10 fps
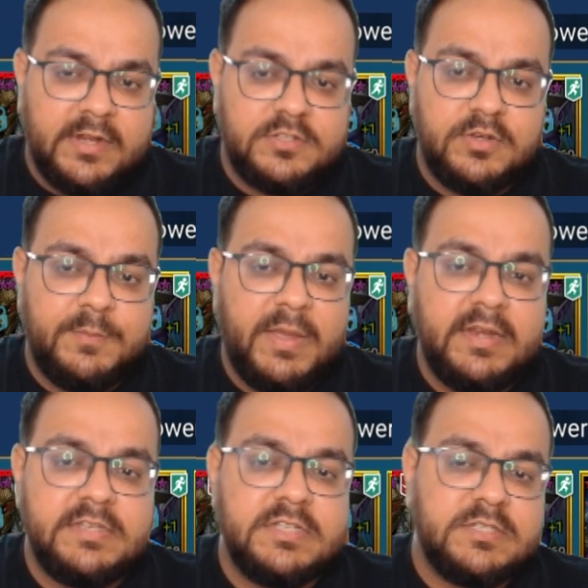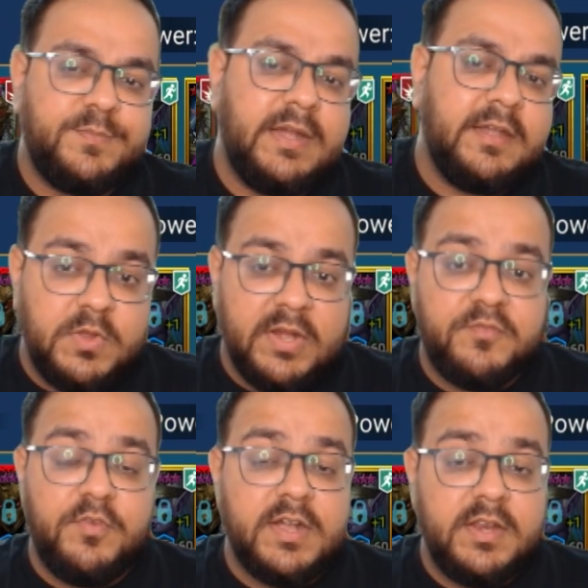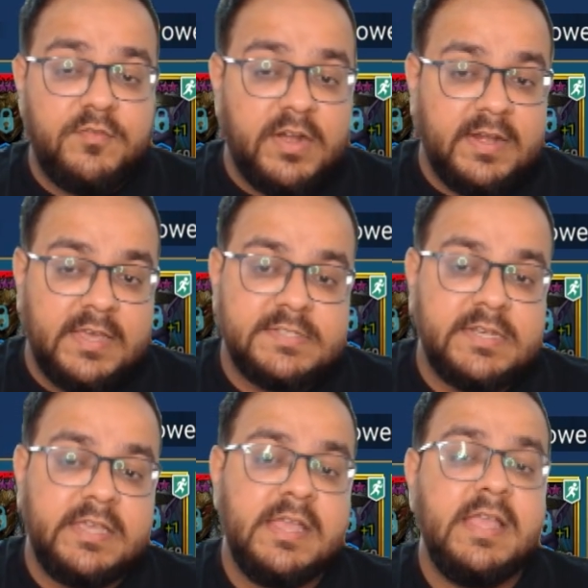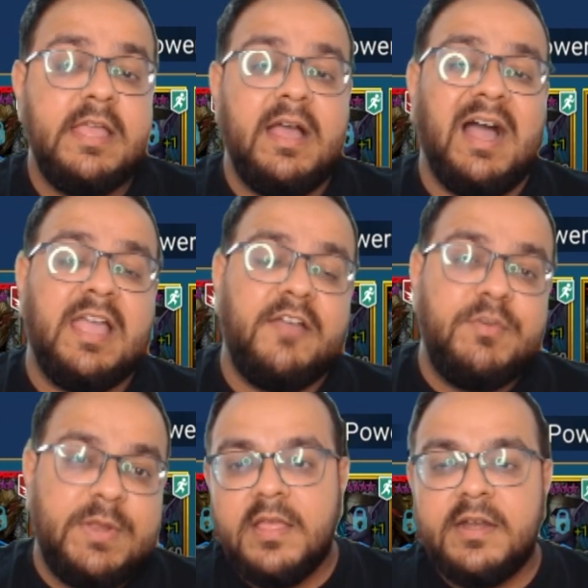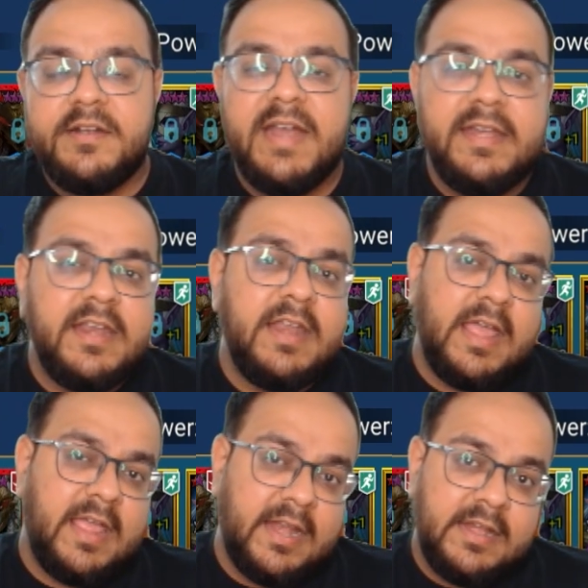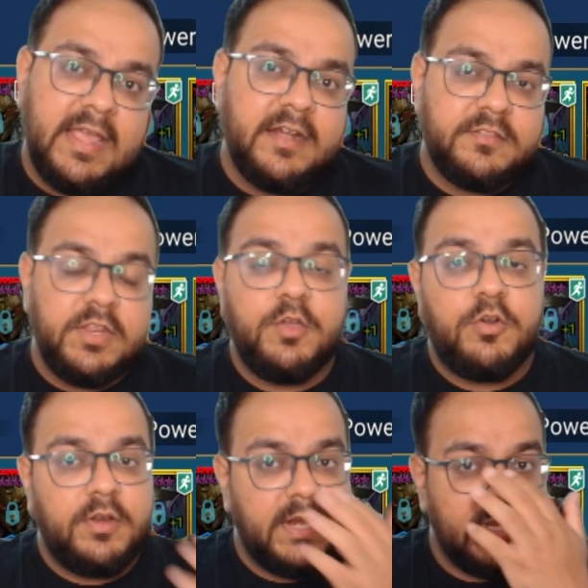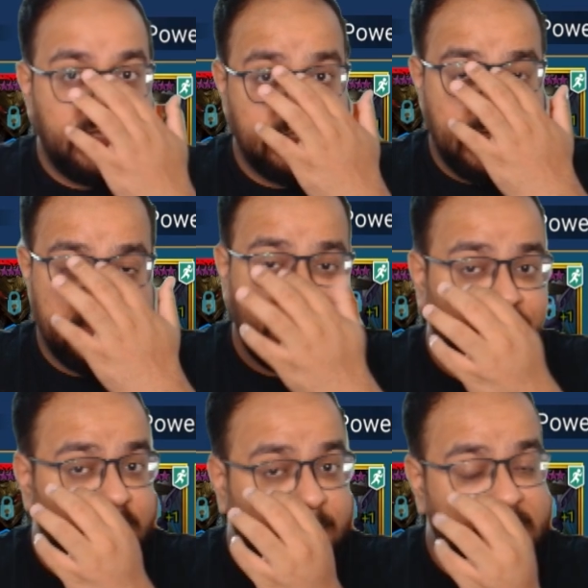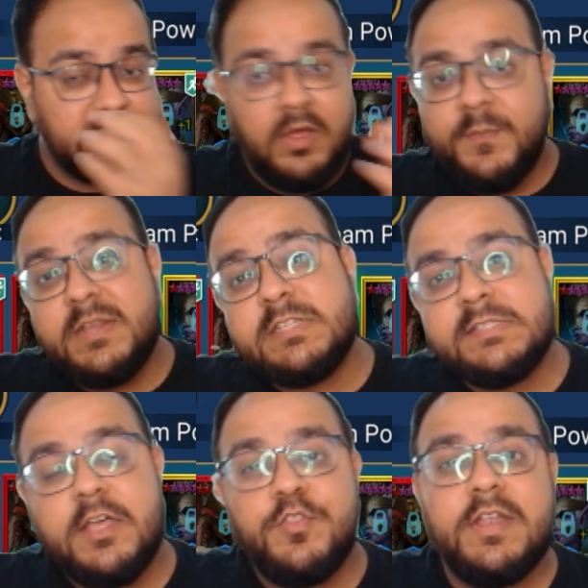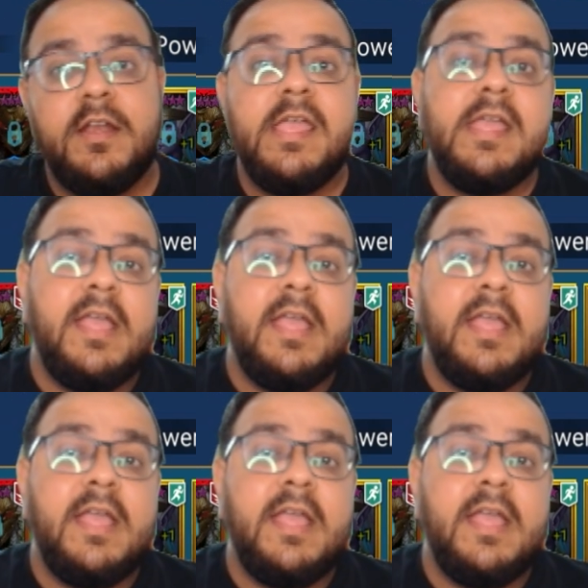So my ninja is built to hit very, very nicely. I have him in a Ren and Air 3 Coronet is actually one of the best combinations out there.